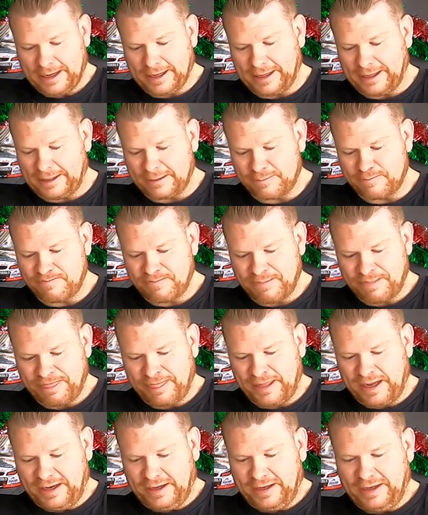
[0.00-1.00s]
A
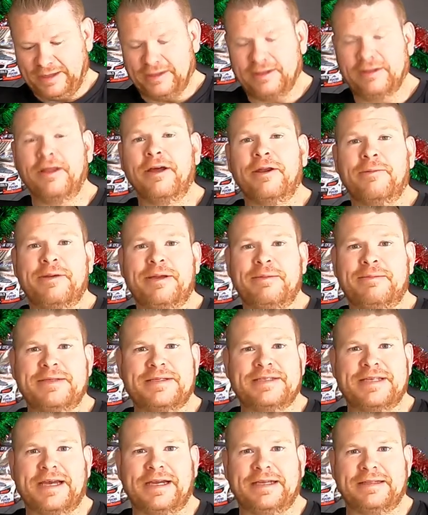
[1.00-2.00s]
lot of people
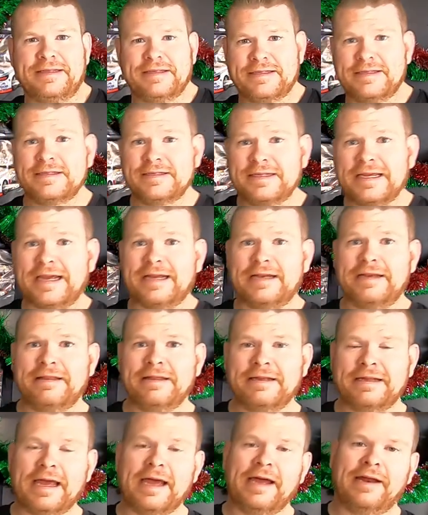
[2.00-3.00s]
are saying this is the end of
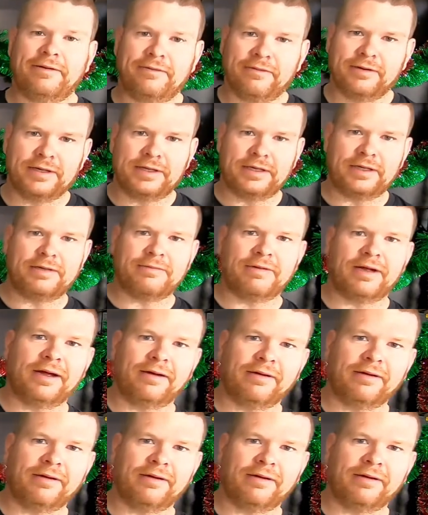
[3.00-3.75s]
the category.